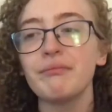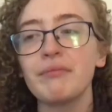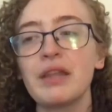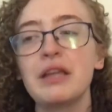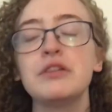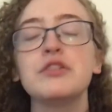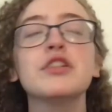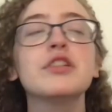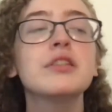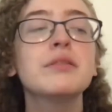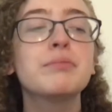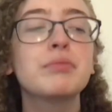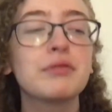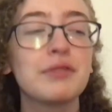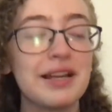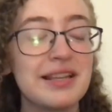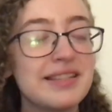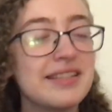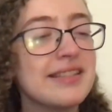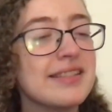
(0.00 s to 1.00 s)
Just the
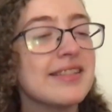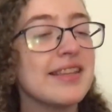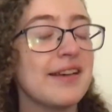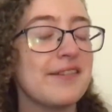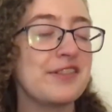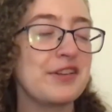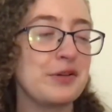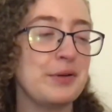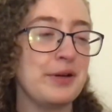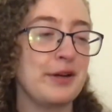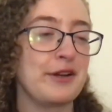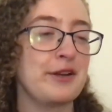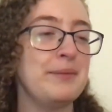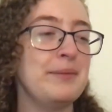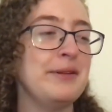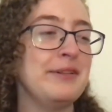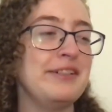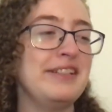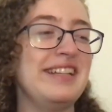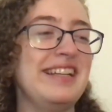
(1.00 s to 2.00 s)
presence of the queer
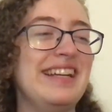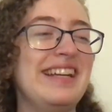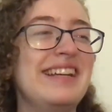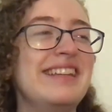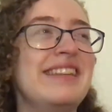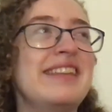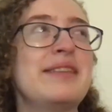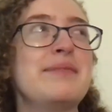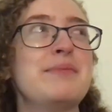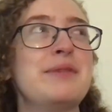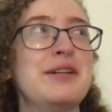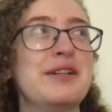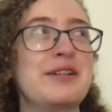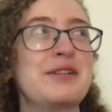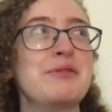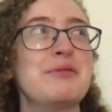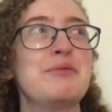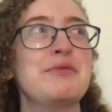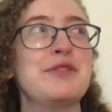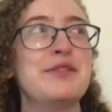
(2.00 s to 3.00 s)
community in this book
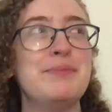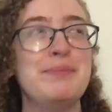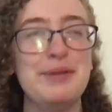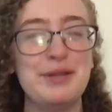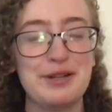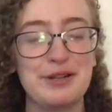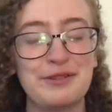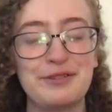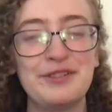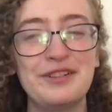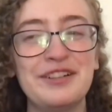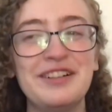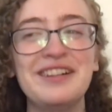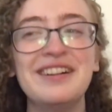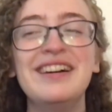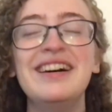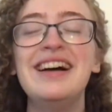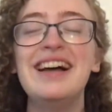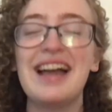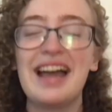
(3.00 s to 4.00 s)
was beautiful
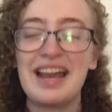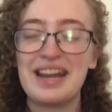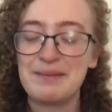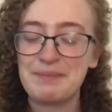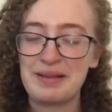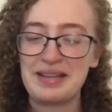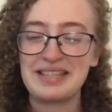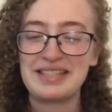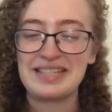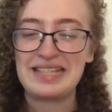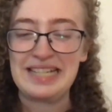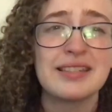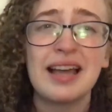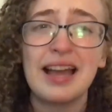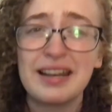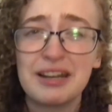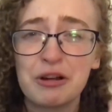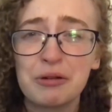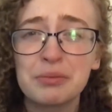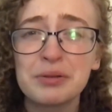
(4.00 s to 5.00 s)
and amazing. And
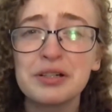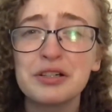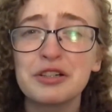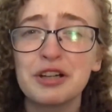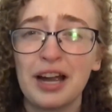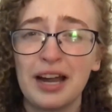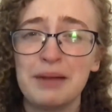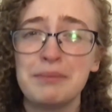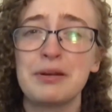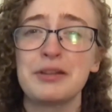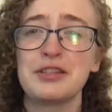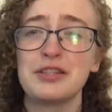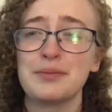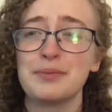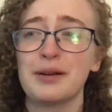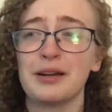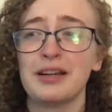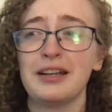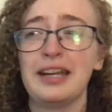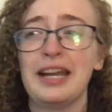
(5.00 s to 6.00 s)
now I'm gonna cry about this
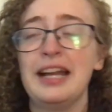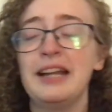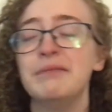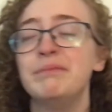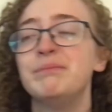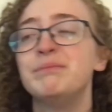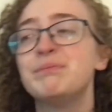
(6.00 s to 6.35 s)
book again.